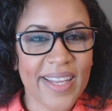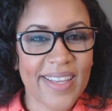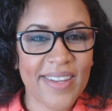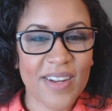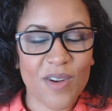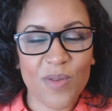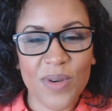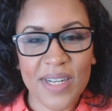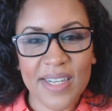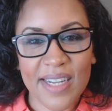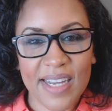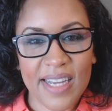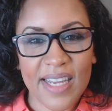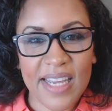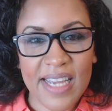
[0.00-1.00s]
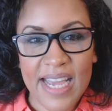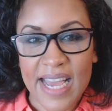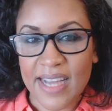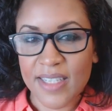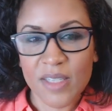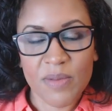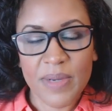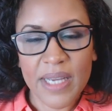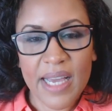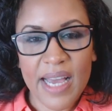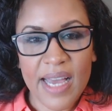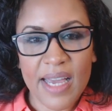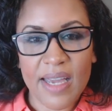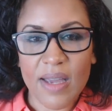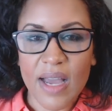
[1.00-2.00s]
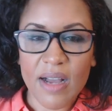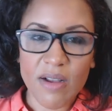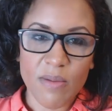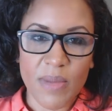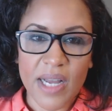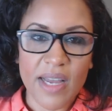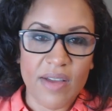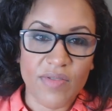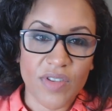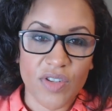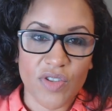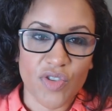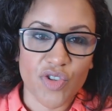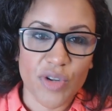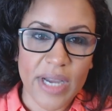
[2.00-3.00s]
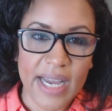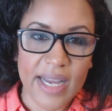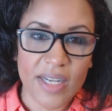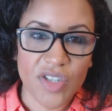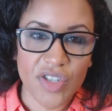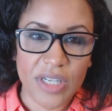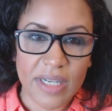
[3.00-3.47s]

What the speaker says: one day he asked me, "Hey, how come I have to do trash?"